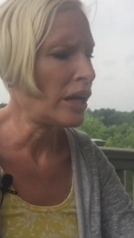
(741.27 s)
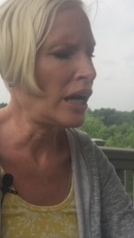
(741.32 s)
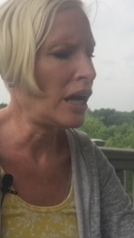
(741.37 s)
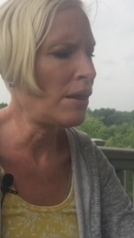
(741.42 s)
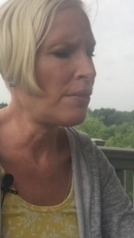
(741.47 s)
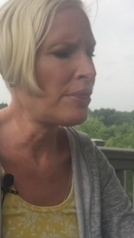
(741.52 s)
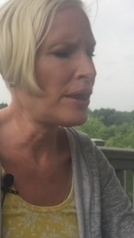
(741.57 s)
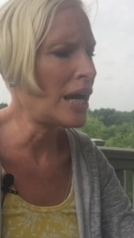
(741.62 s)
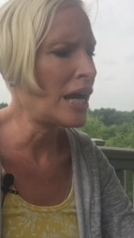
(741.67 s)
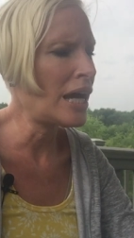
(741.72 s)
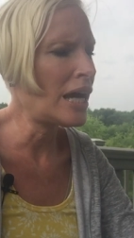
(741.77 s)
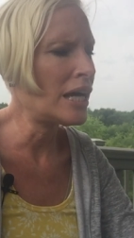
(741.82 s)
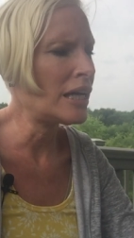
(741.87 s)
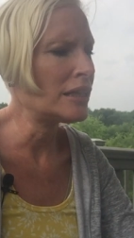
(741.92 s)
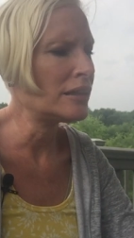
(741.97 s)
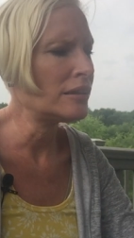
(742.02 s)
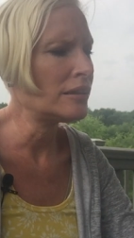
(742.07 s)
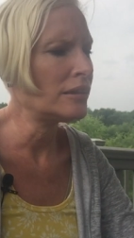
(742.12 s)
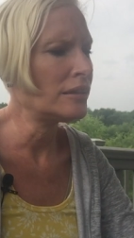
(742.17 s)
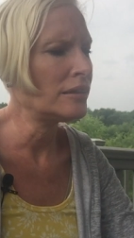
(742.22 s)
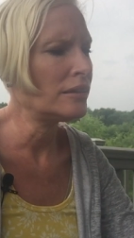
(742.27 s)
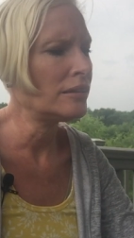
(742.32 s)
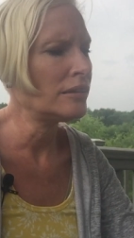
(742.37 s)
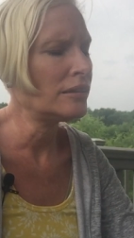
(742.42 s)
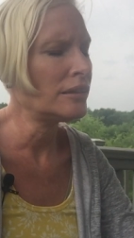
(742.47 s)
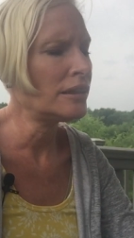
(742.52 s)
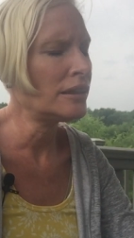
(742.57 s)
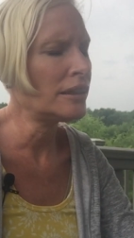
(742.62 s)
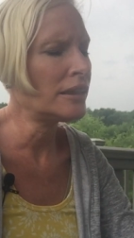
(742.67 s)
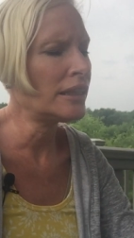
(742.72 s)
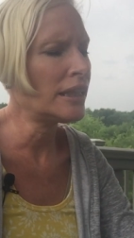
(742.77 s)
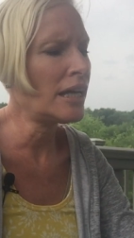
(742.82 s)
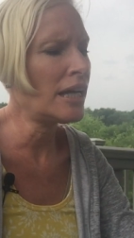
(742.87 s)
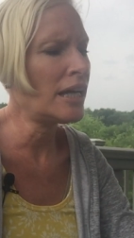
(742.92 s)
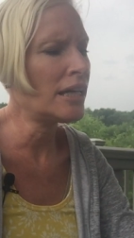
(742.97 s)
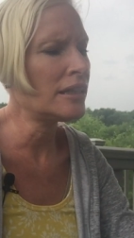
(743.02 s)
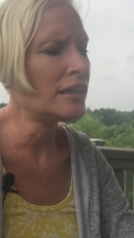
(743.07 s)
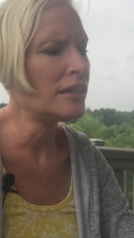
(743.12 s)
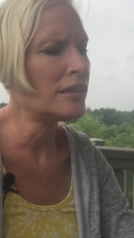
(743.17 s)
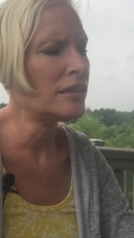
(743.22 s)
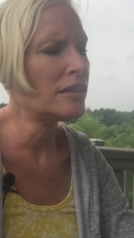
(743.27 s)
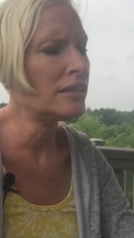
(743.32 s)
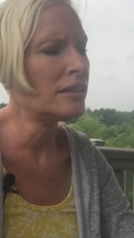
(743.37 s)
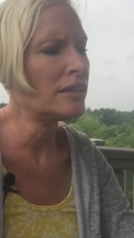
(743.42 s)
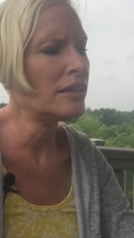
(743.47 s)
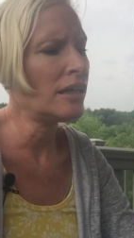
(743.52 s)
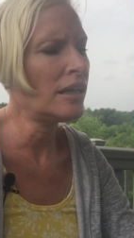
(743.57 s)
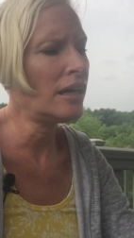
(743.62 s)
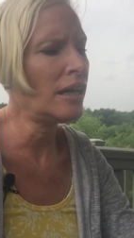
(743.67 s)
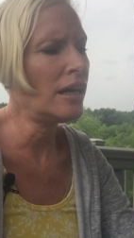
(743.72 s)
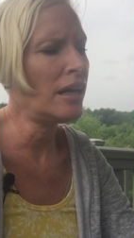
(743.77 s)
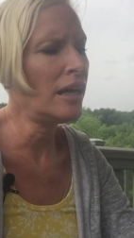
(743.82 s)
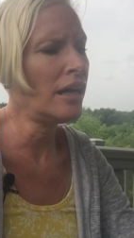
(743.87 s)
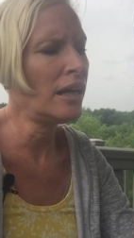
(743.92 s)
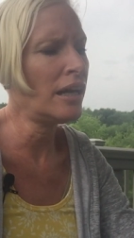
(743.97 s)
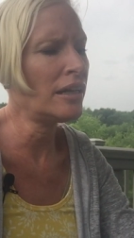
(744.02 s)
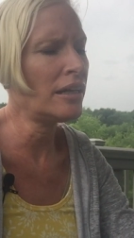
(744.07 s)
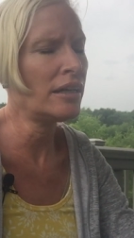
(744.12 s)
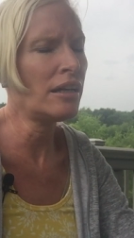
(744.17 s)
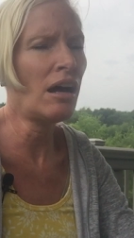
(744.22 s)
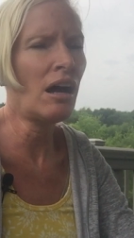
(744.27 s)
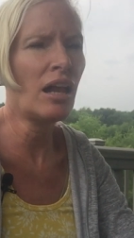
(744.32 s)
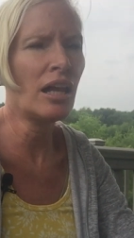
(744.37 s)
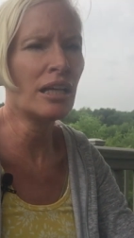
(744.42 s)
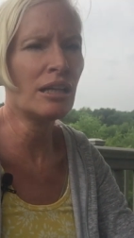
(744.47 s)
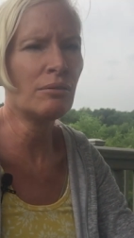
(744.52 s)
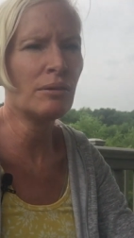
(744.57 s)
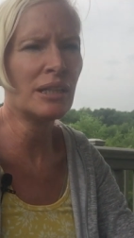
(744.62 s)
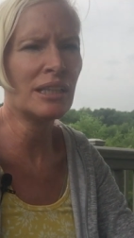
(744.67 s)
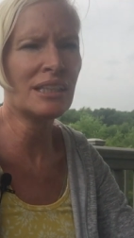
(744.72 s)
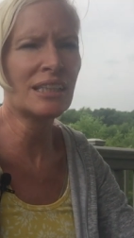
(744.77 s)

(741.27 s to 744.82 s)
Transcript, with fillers: and that to get ahead in Hollywood.